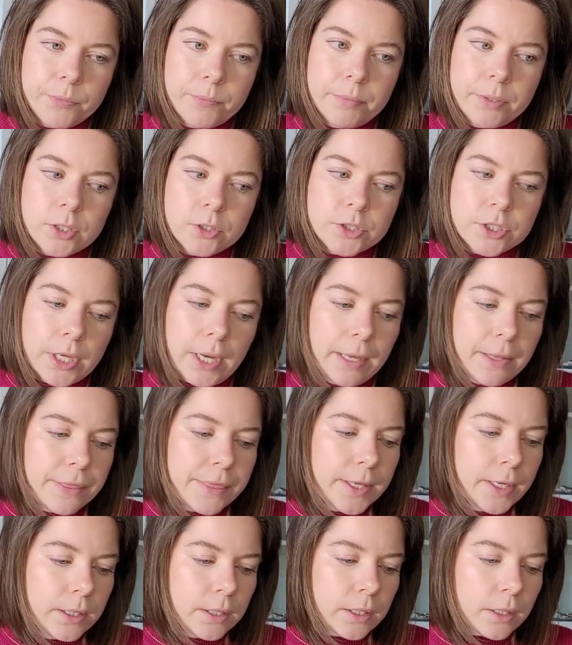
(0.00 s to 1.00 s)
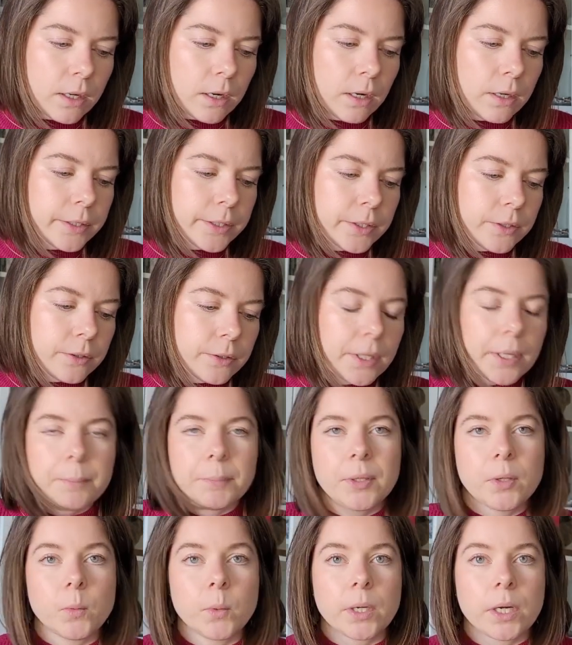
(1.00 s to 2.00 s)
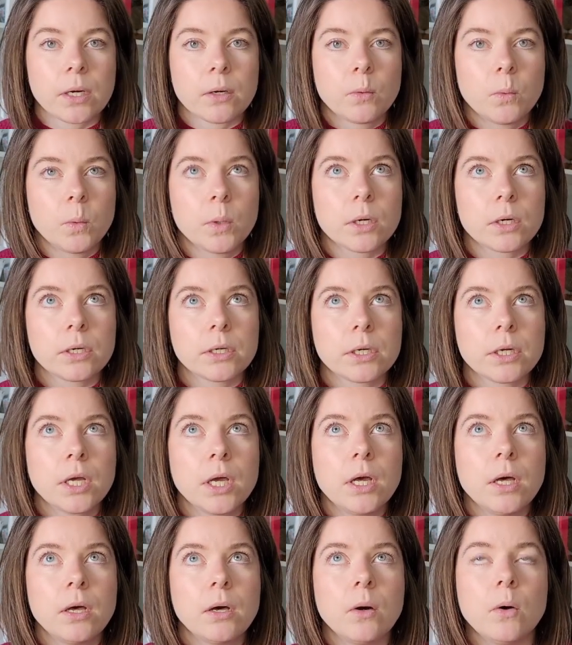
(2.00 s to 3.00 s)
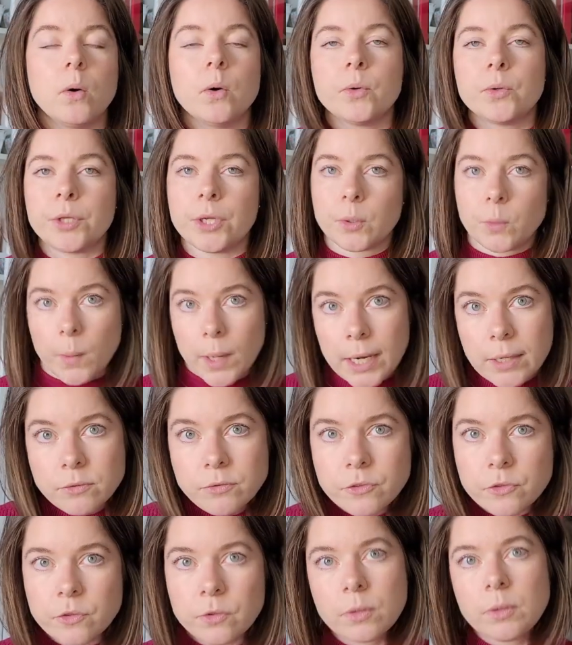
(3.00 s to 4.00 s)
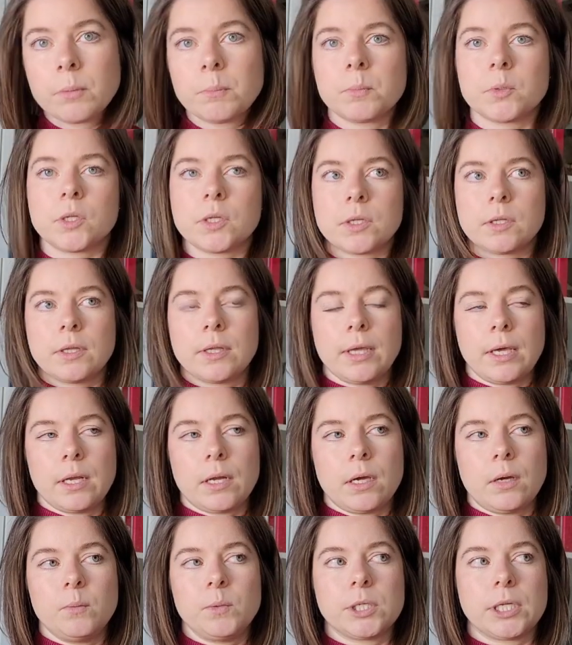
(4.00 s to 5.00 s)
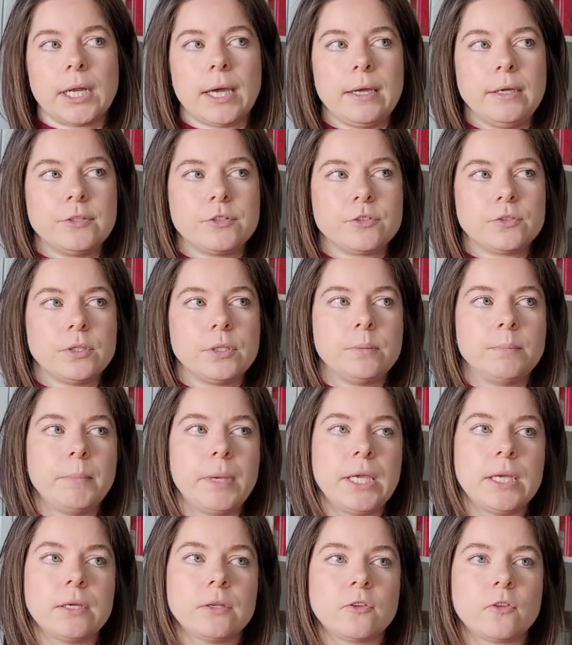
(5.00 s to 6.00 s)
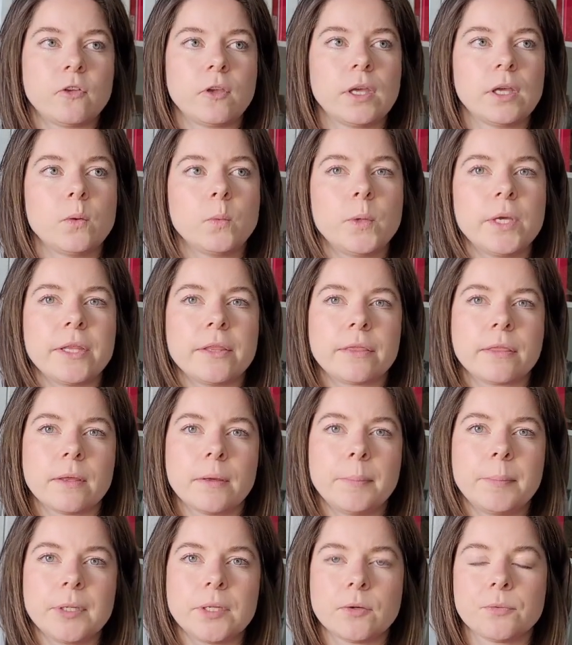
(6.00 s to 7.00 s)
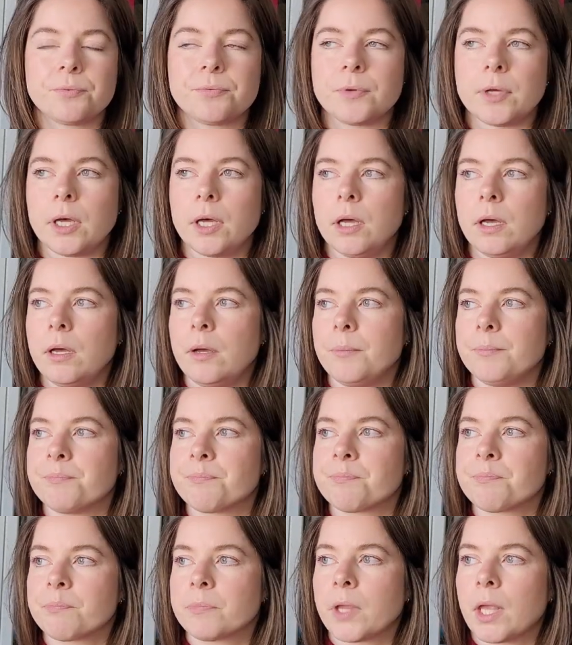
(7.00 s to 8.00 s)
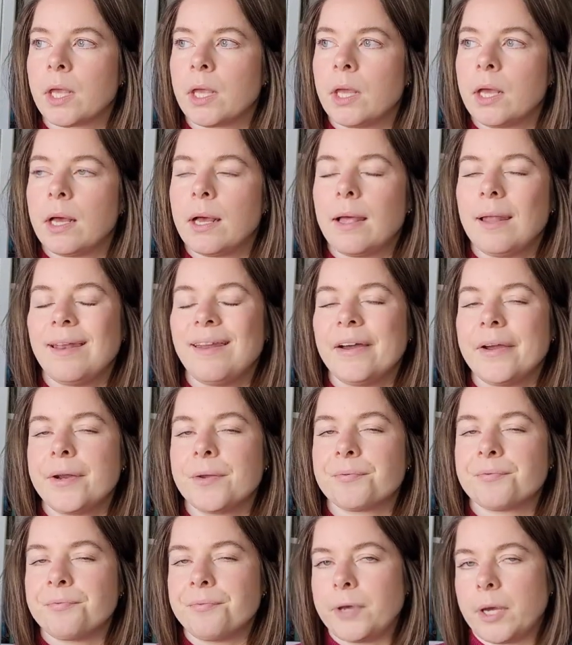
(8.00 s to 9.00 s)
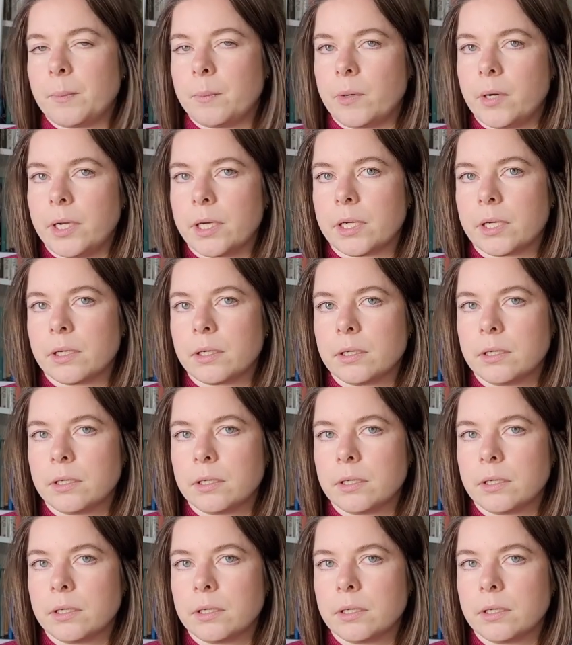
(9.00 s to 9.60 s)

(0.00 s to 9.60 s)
because I think a cardigan can be worn all year round, but then I would like to make it with a bit of a lighter fabric.